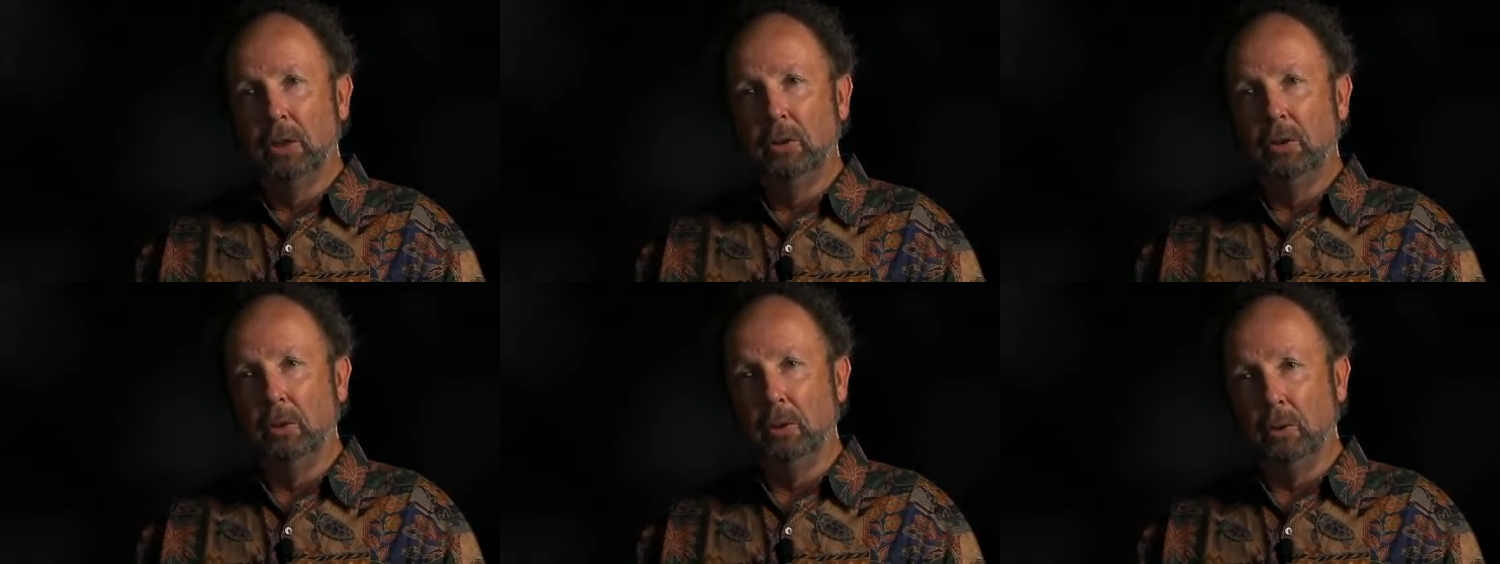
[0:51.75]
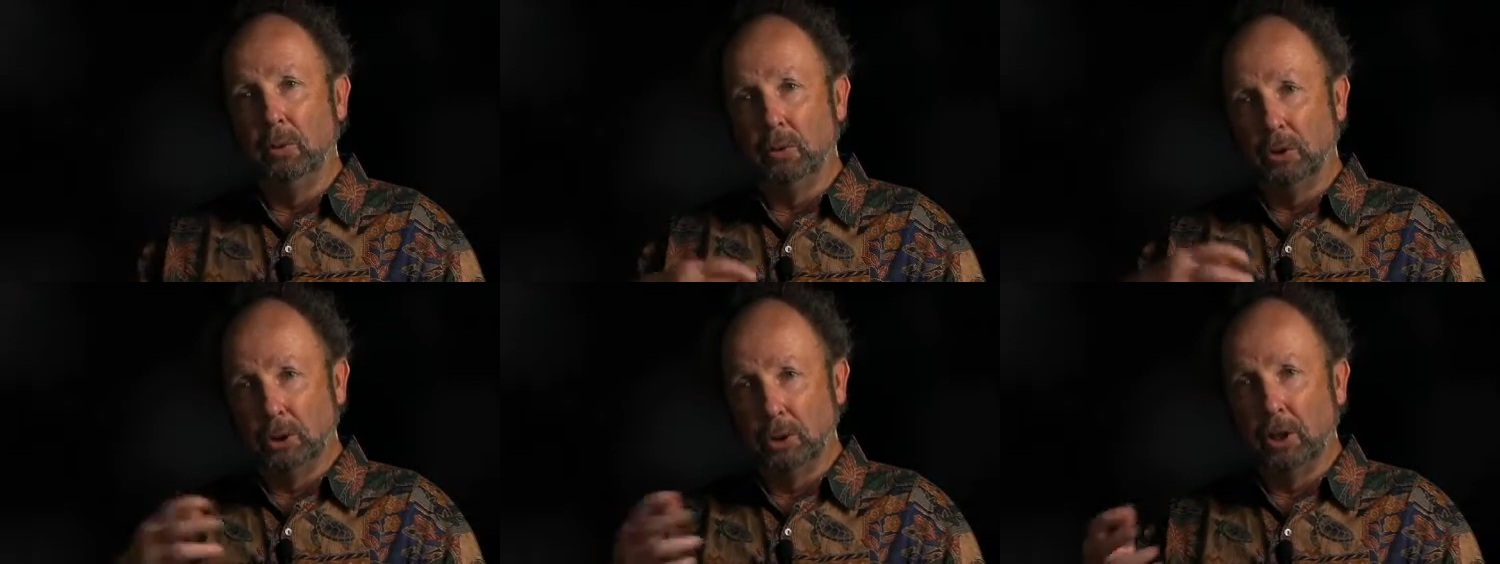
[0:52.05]

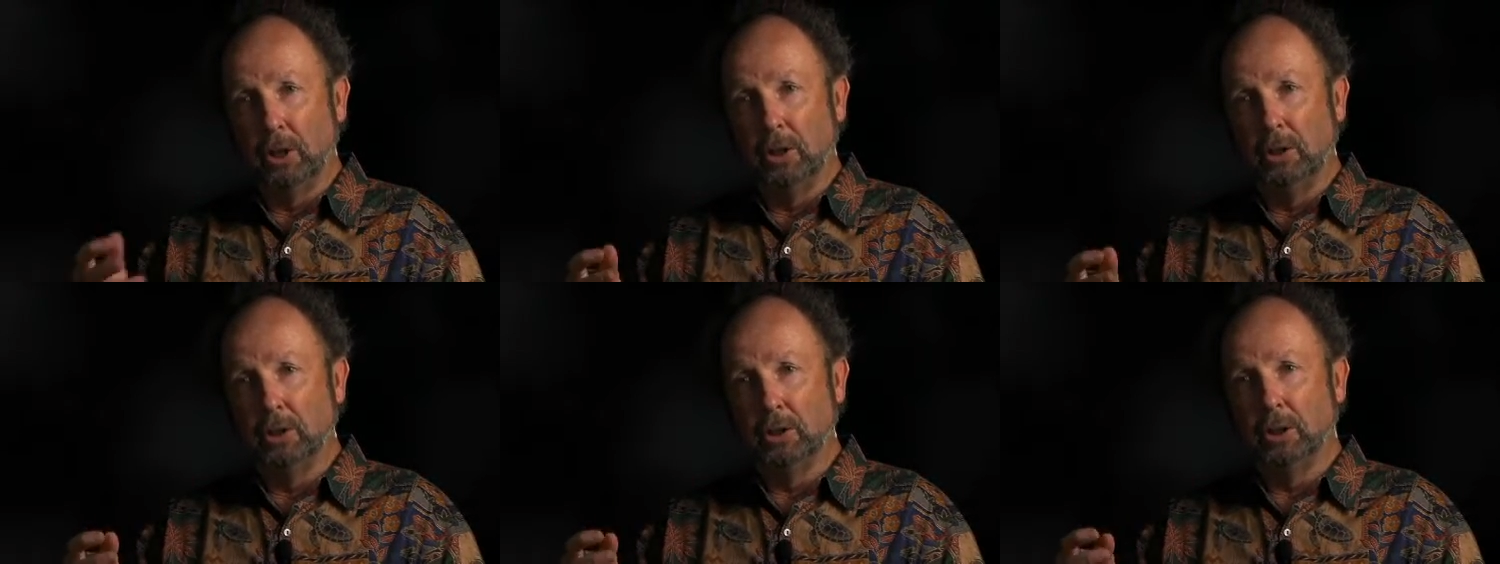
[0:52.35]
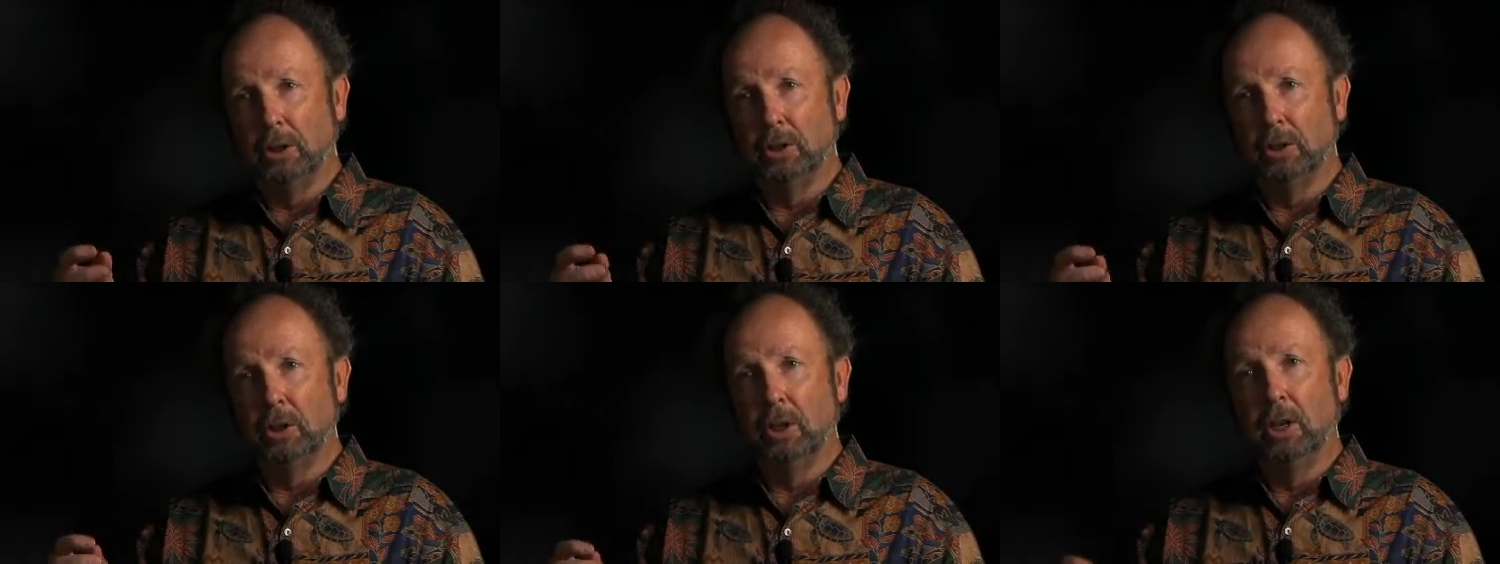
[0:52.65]
to
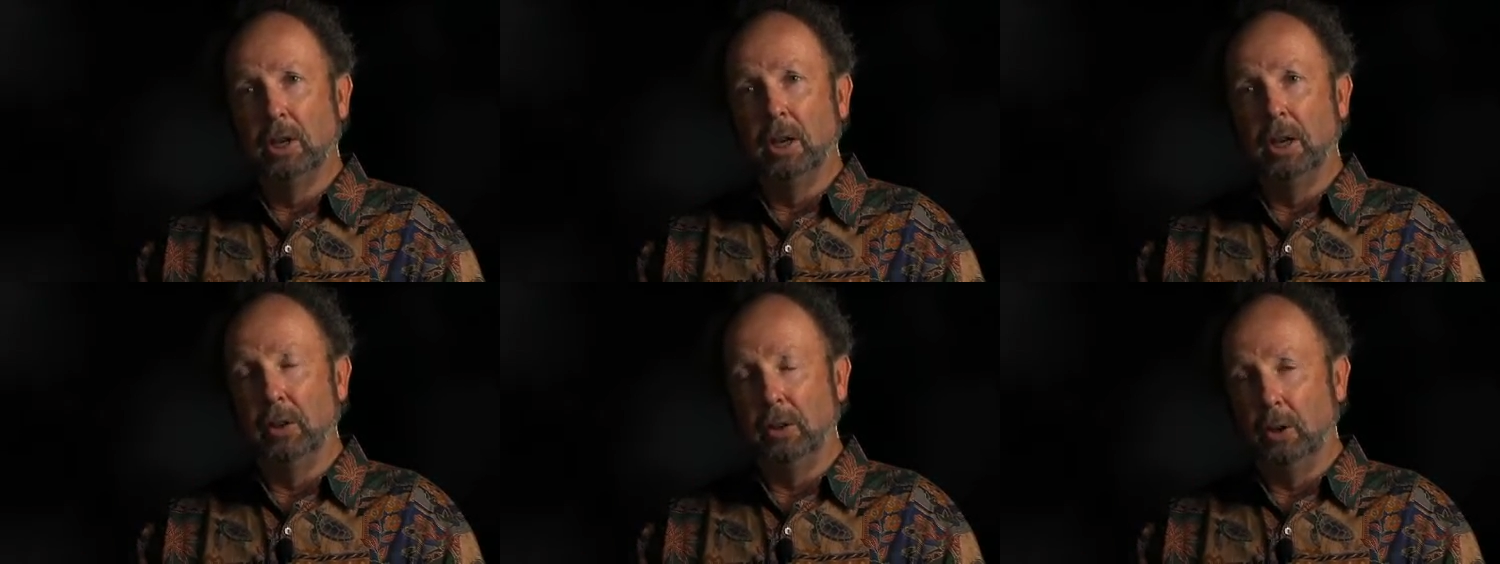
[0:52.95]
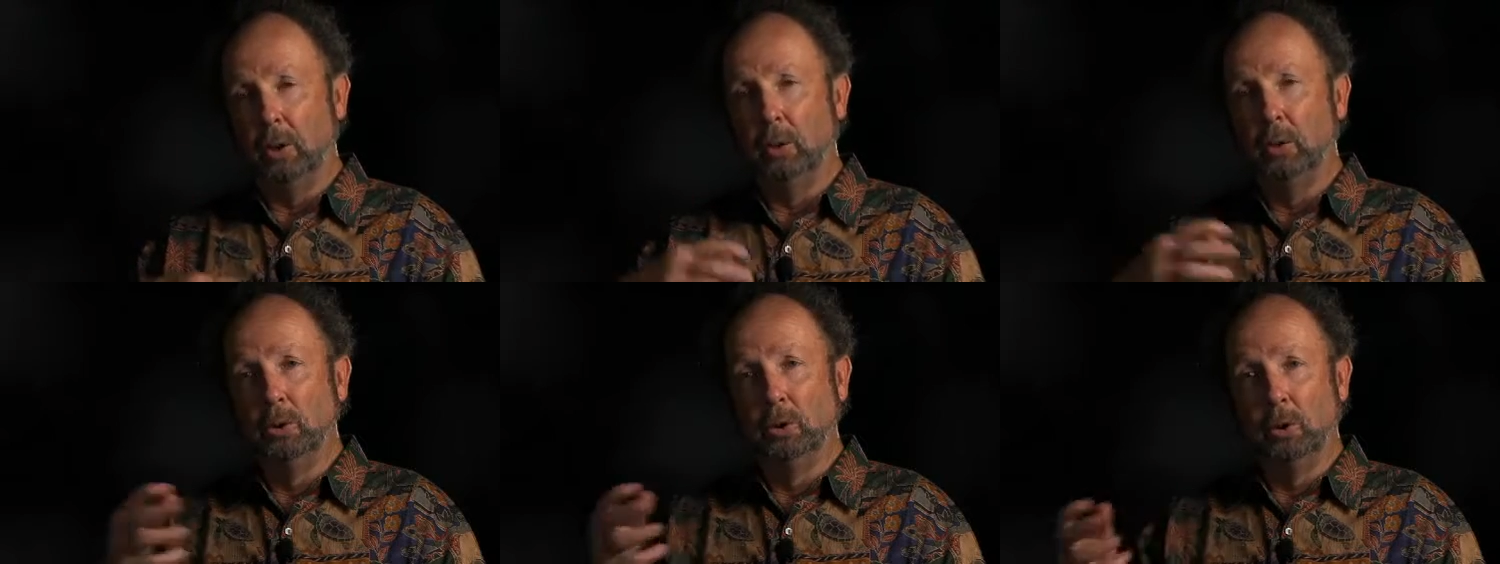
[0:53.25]
citizens and
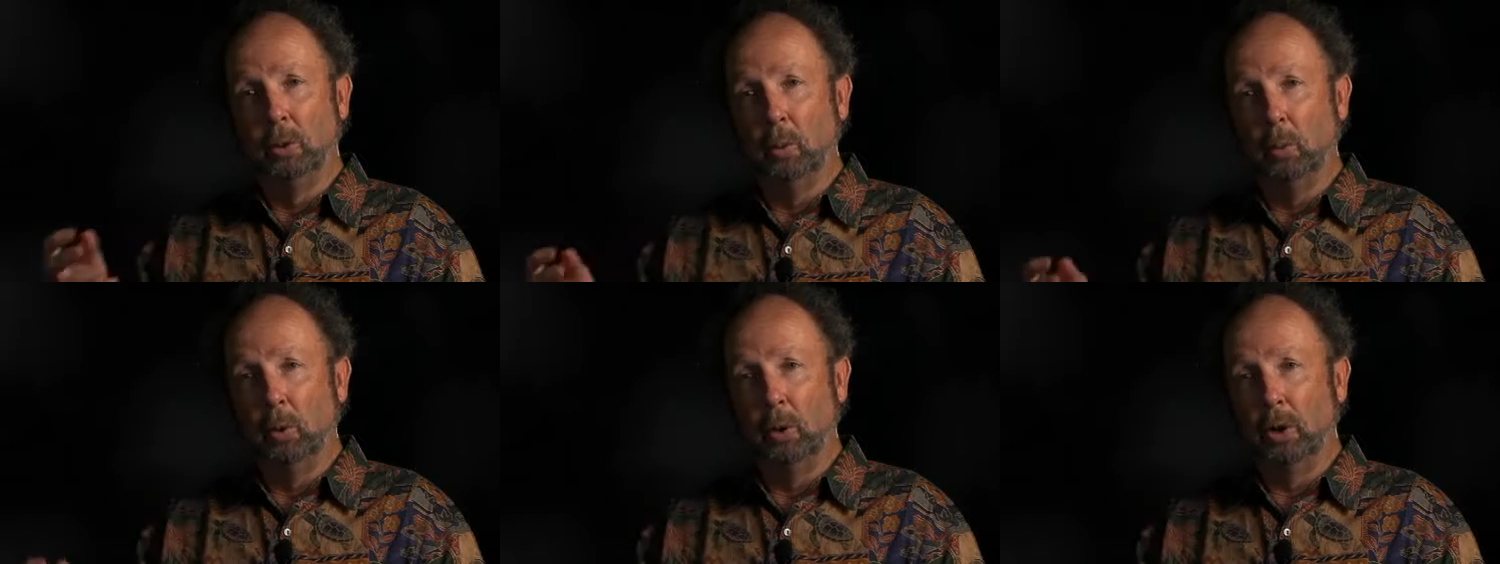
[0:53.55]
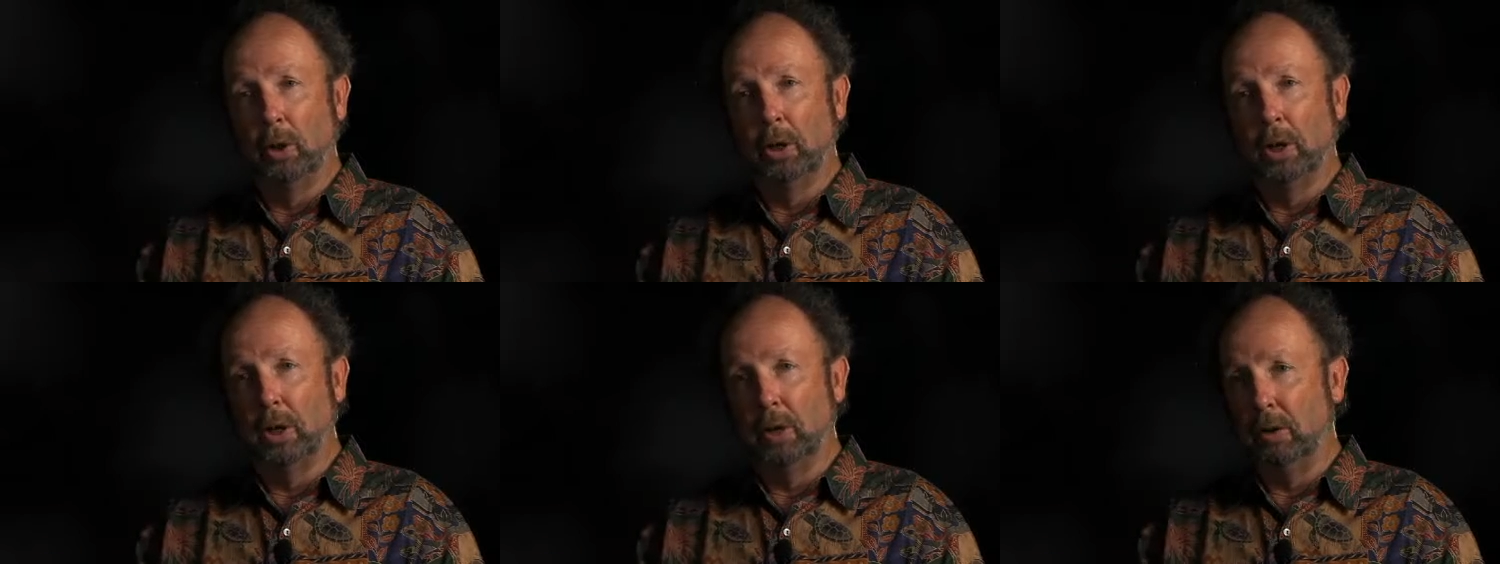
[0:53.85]
those who work